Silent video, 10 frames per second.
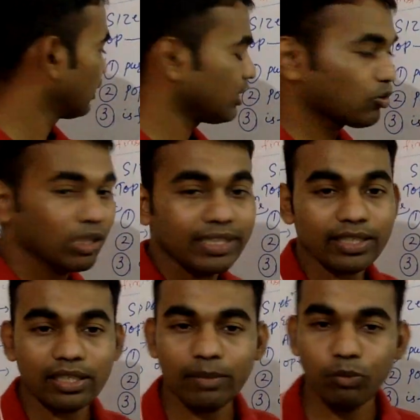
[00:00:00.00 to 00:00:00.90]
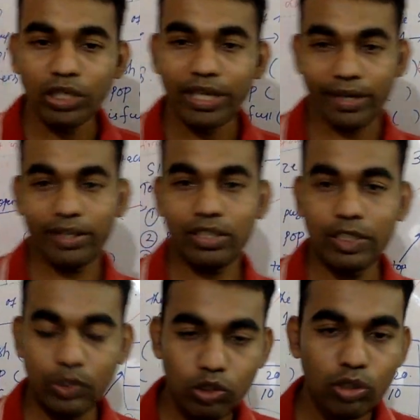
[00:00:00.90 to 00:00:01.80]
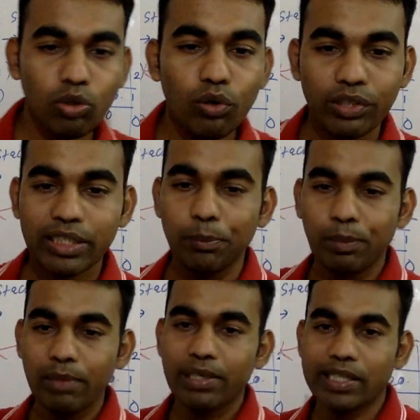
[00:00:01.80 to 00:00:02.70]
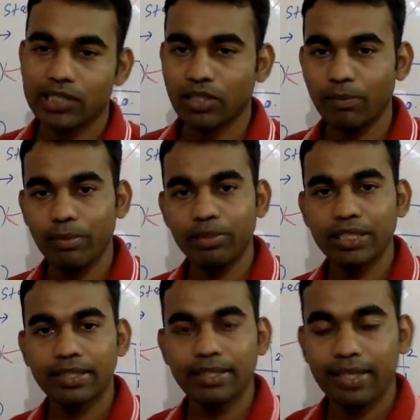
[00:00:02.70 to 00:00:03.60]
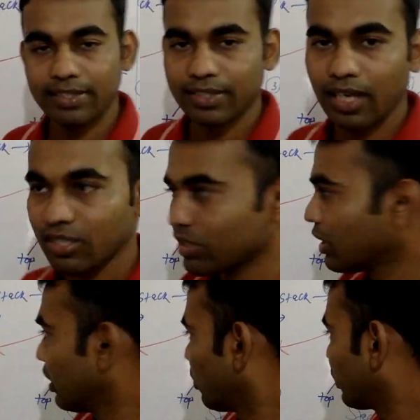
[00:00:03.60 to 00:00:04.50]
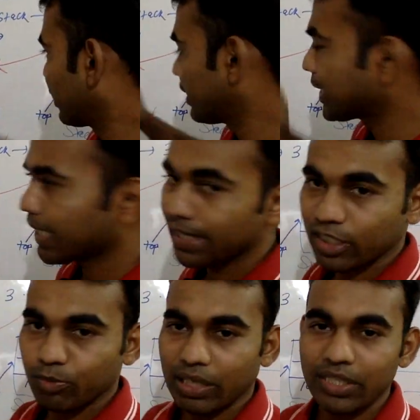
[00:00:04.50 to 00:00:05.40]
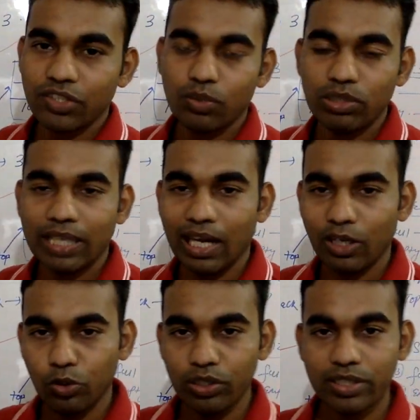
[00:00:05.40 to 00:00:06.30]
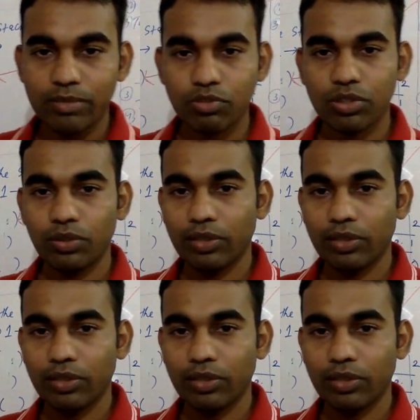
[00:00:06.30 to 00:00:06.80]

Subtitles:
This will return a boolean. We will go for the implementation maybe in the next class with a detailed explanation with the algorithms.